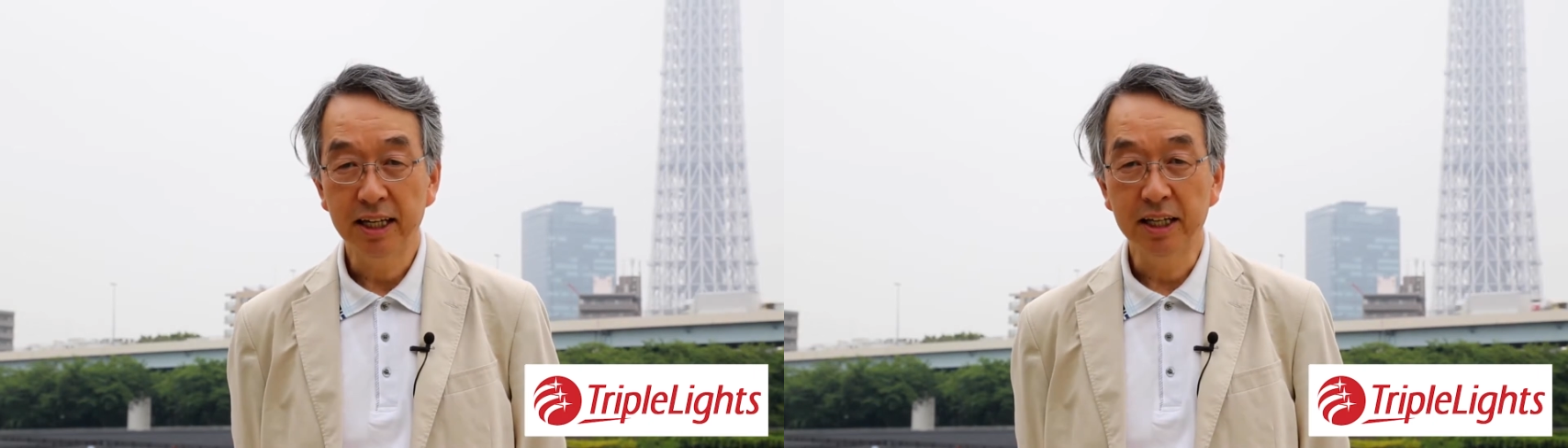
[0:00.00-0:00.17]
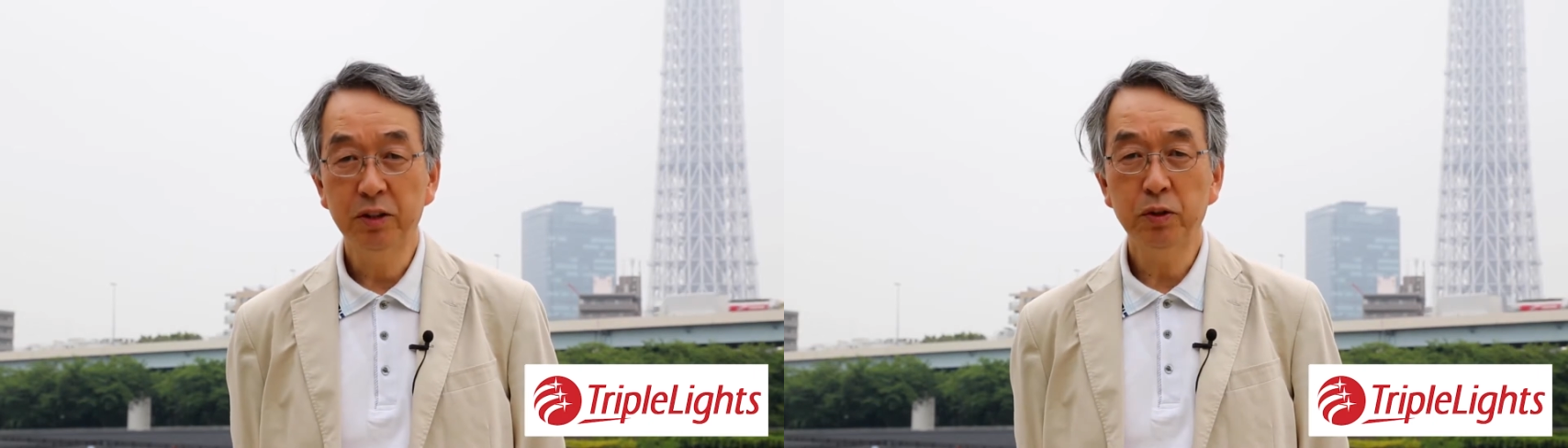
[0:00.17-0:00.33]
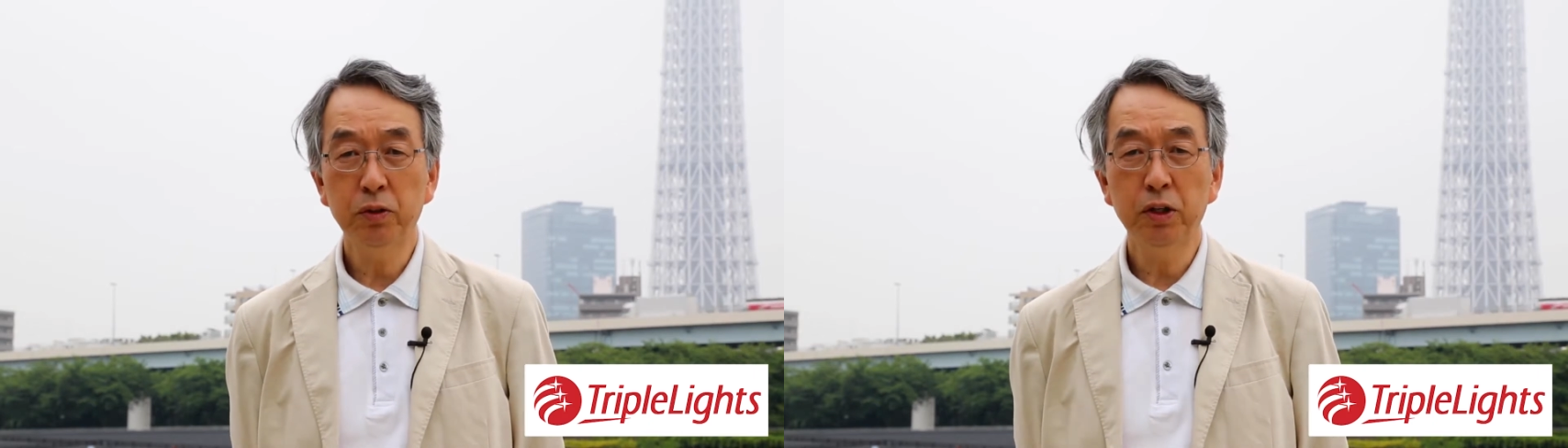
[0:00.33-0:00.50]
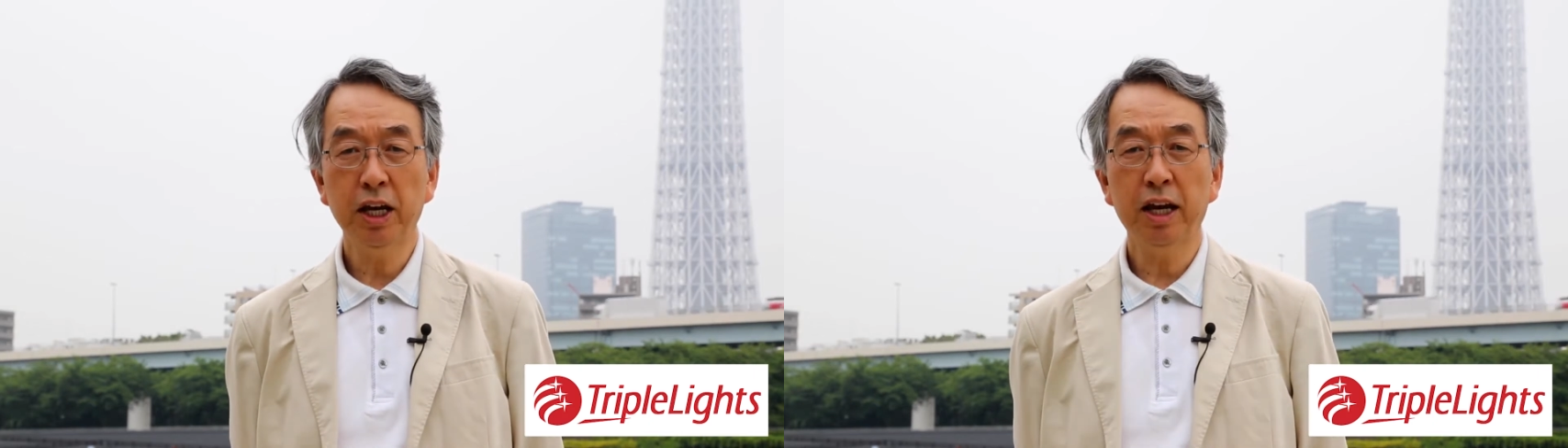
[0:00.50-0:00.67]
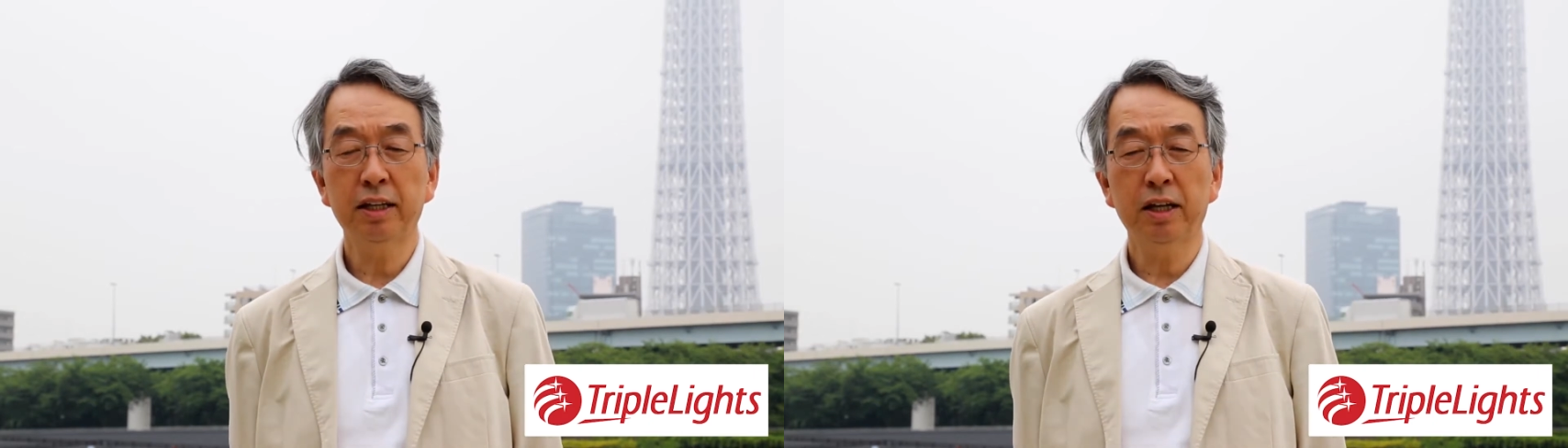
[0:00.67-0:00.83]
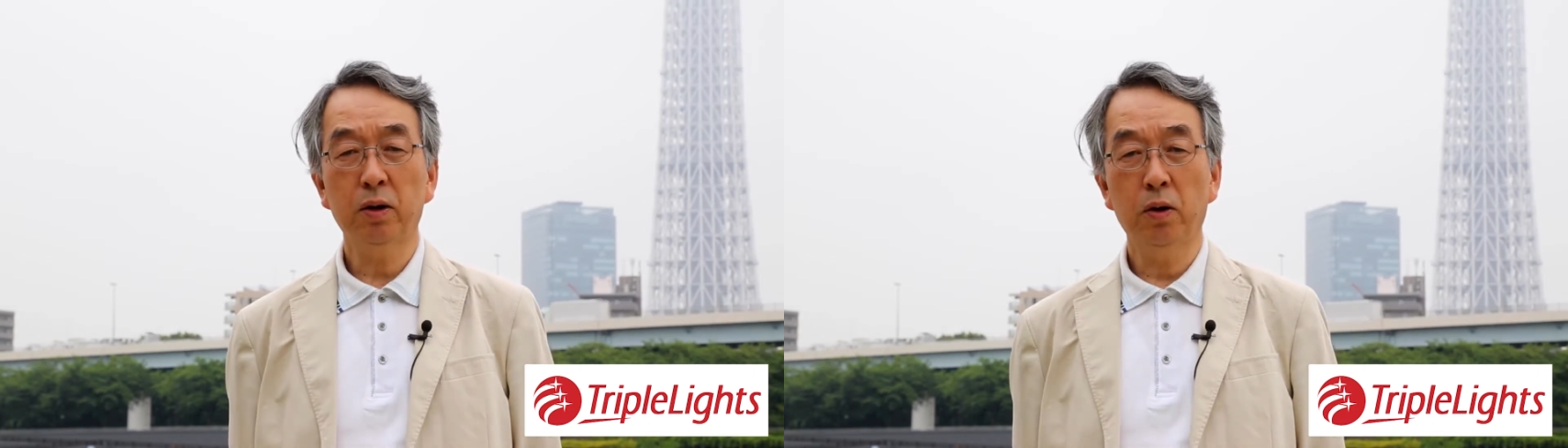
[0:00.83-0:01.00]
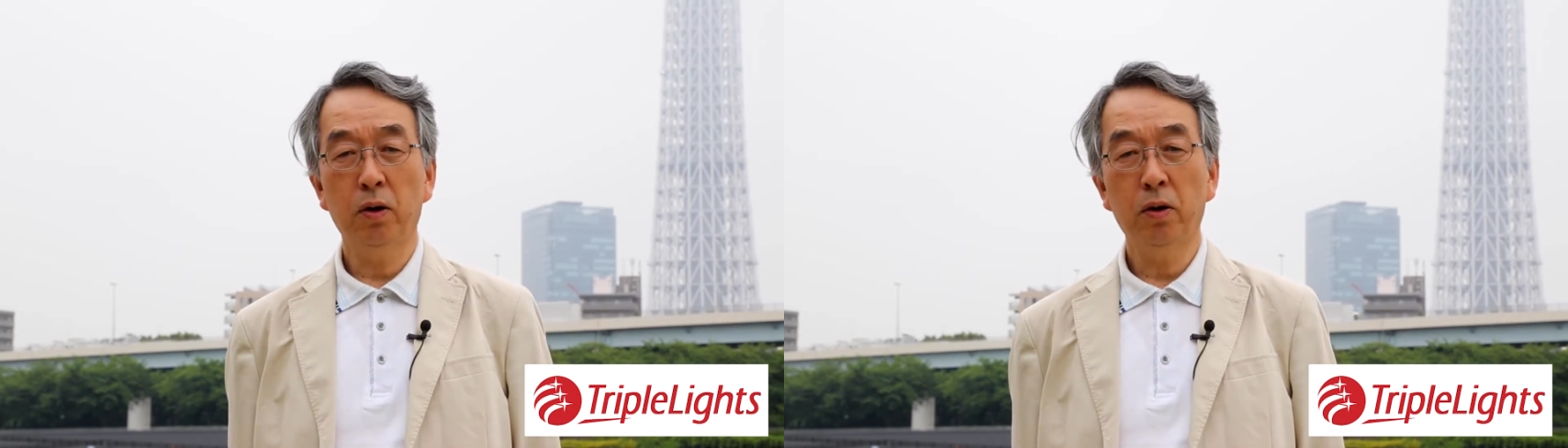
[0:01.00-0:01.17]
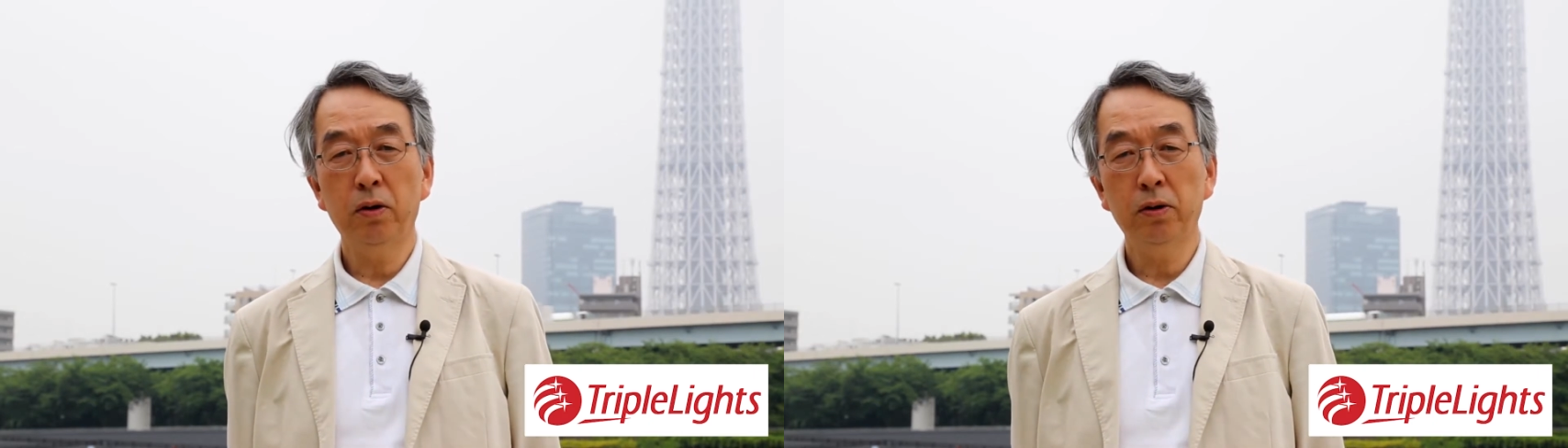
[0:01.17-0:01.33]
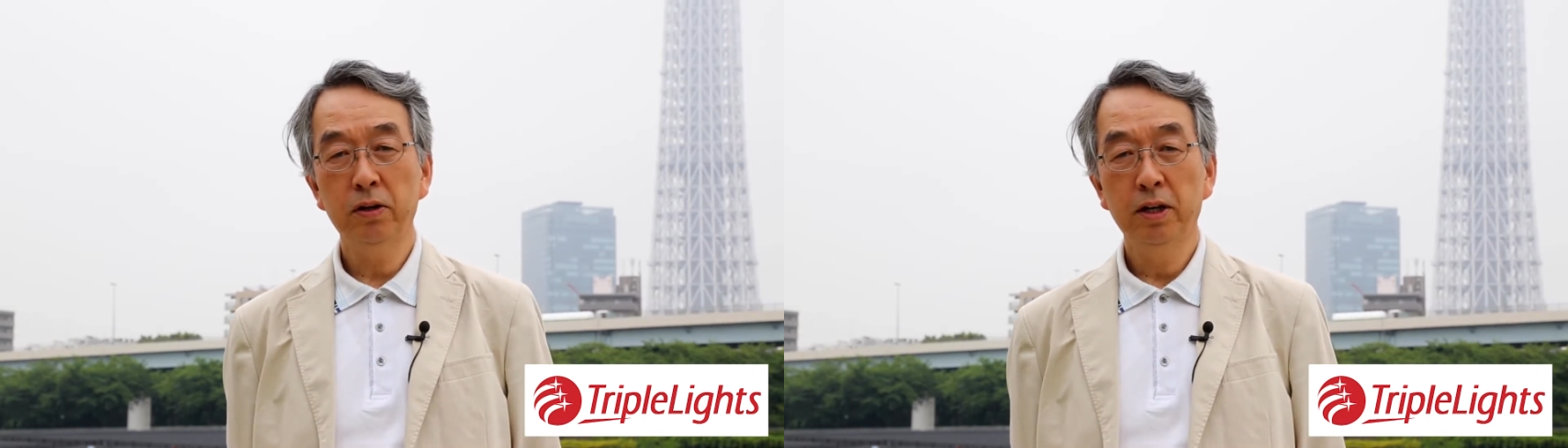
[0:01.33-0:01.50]
in 2 years
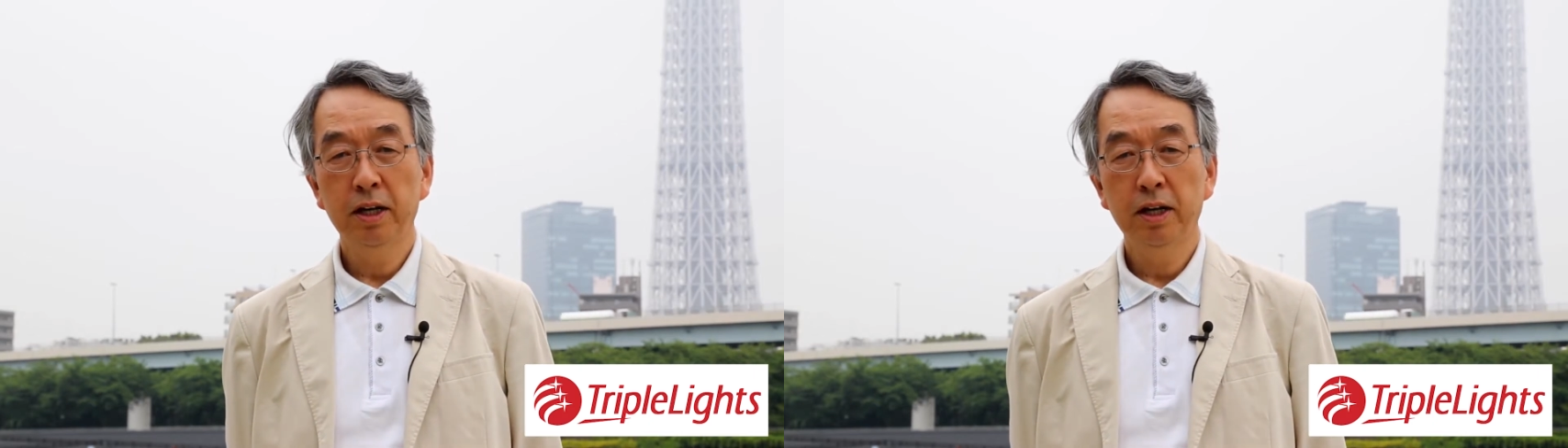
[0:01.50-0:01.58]
ago.